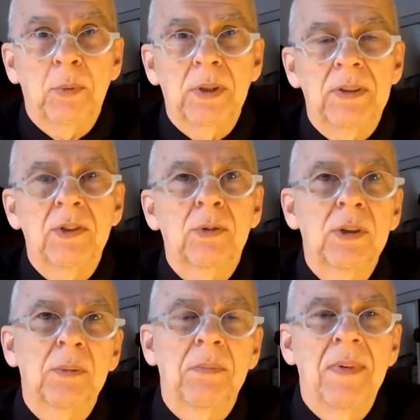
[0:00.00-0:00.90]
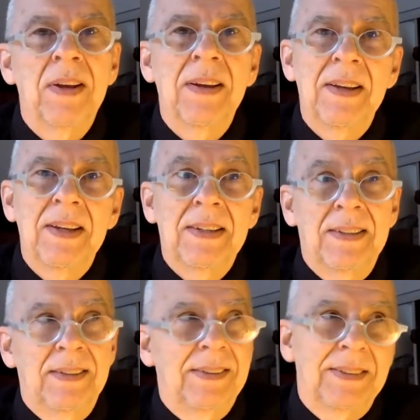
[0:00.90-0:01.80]
We're in this room.
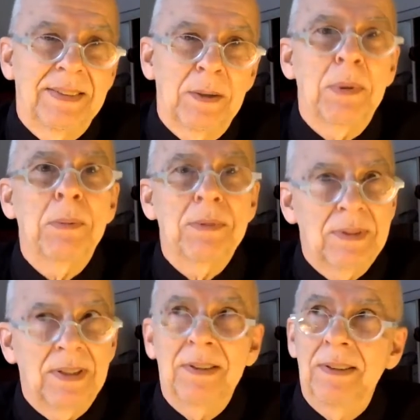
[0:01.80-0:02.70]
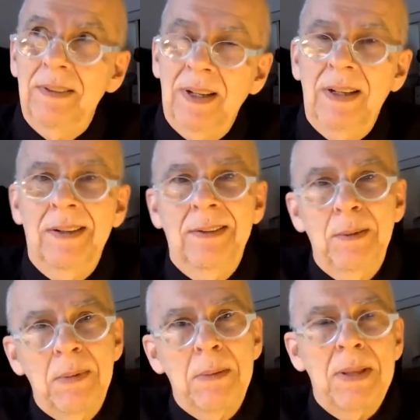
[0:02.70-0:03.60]
And some people said, oh, okay,
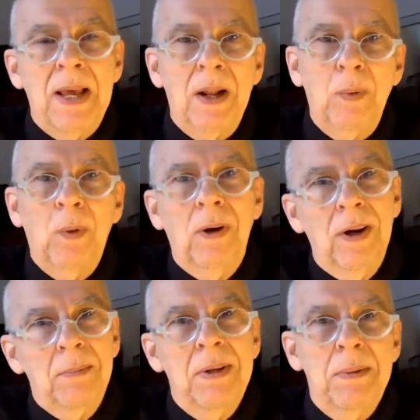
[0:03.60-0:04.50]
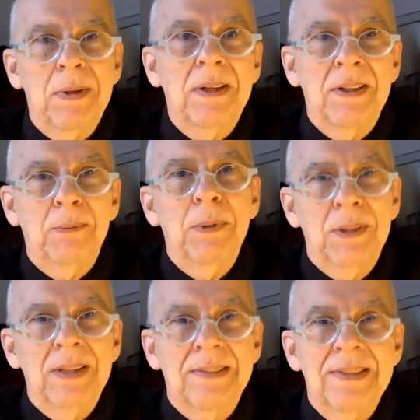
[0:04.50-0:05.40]
well, maybe that'll work, maybe, you know, but
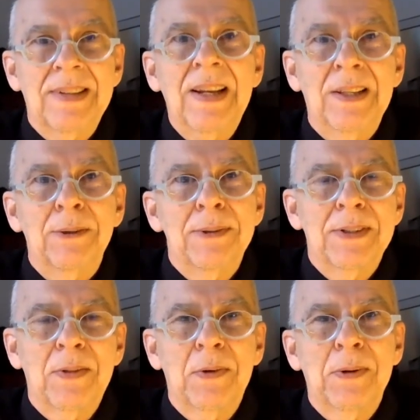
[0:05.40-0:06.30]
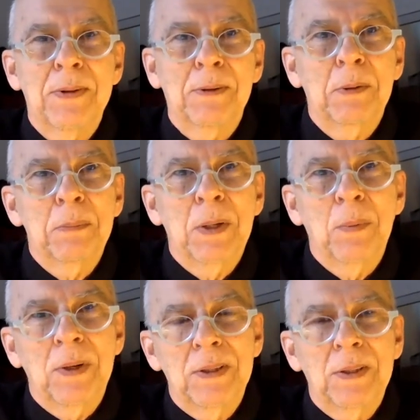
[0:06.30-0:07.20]
as I say, there was a third of the group that
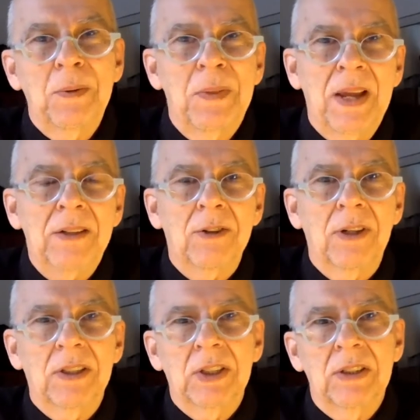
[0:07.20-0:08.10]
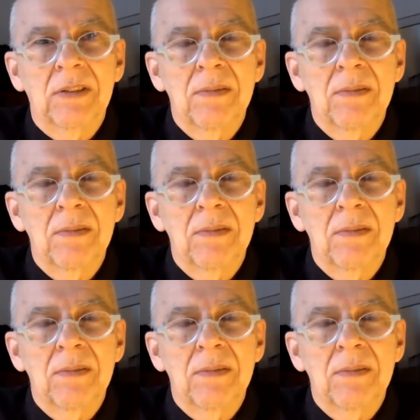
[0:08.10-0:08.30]
wanted to go in that direction.